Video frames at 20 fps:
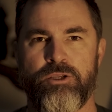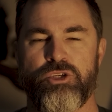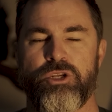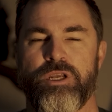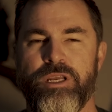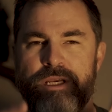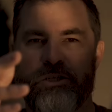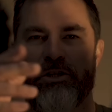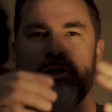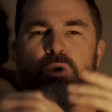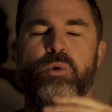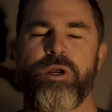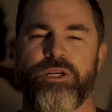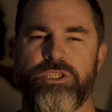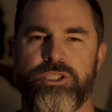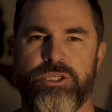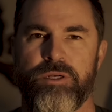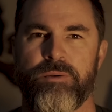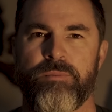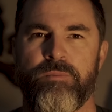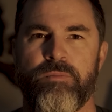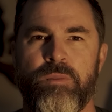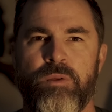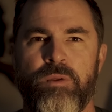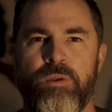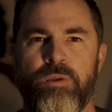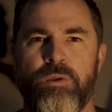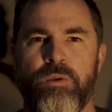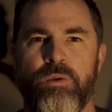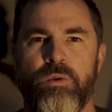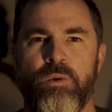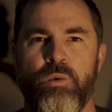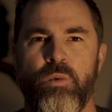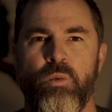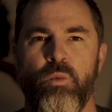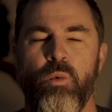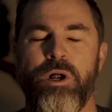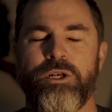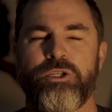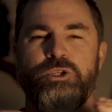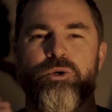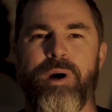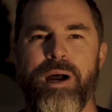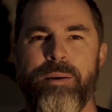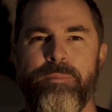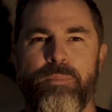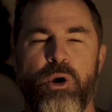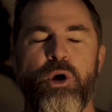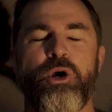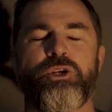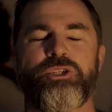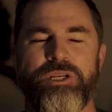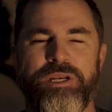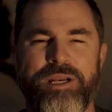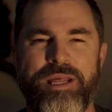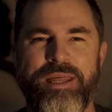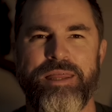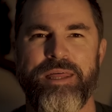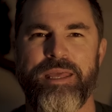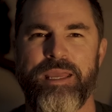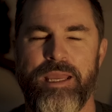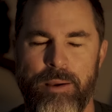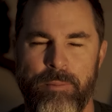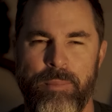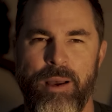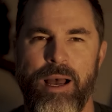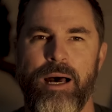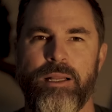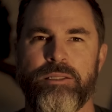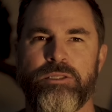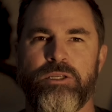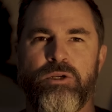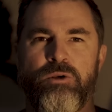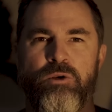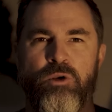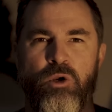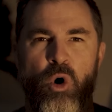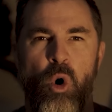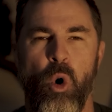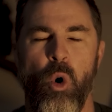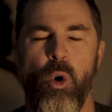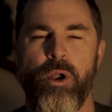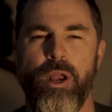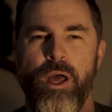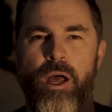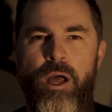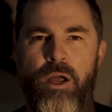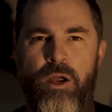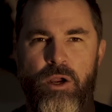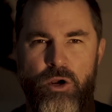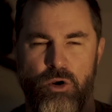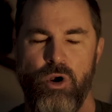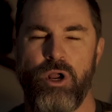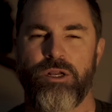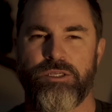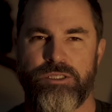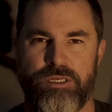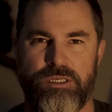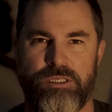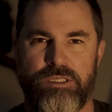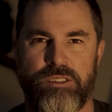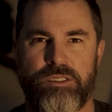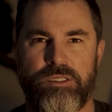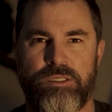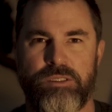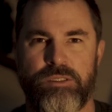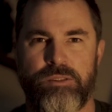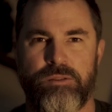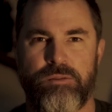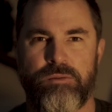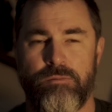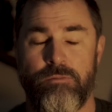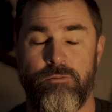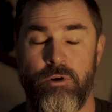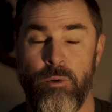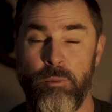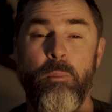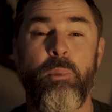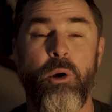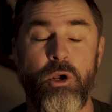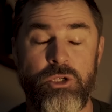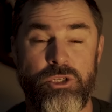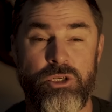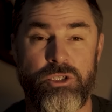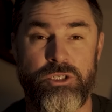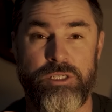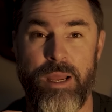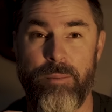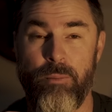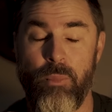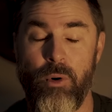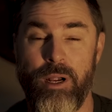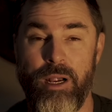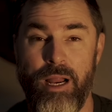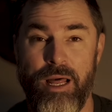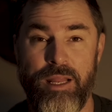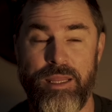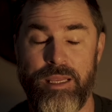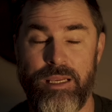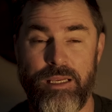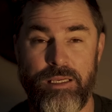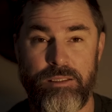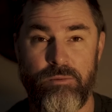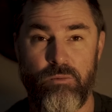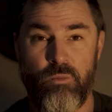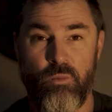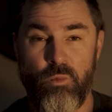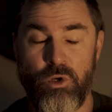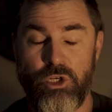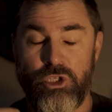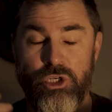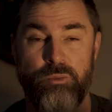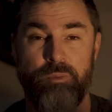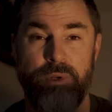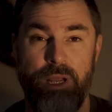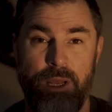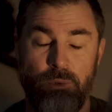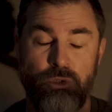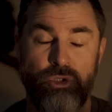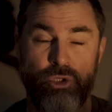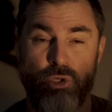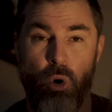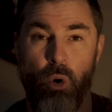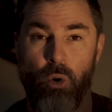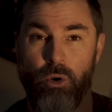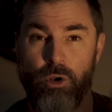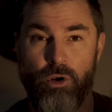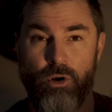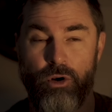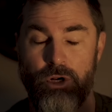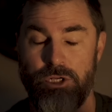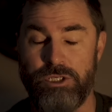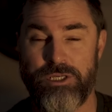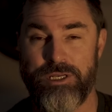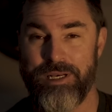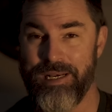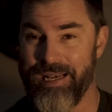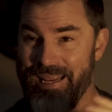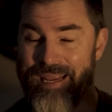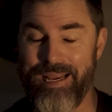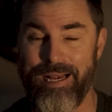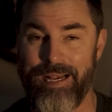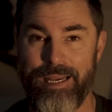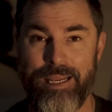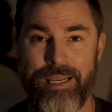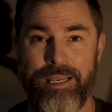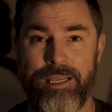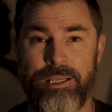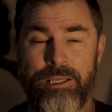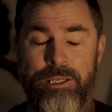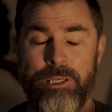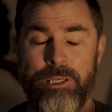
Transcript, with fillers: So here's the question What do I personally think about corner crossings? From a personal standpoint, I think we should be able to corner cross legally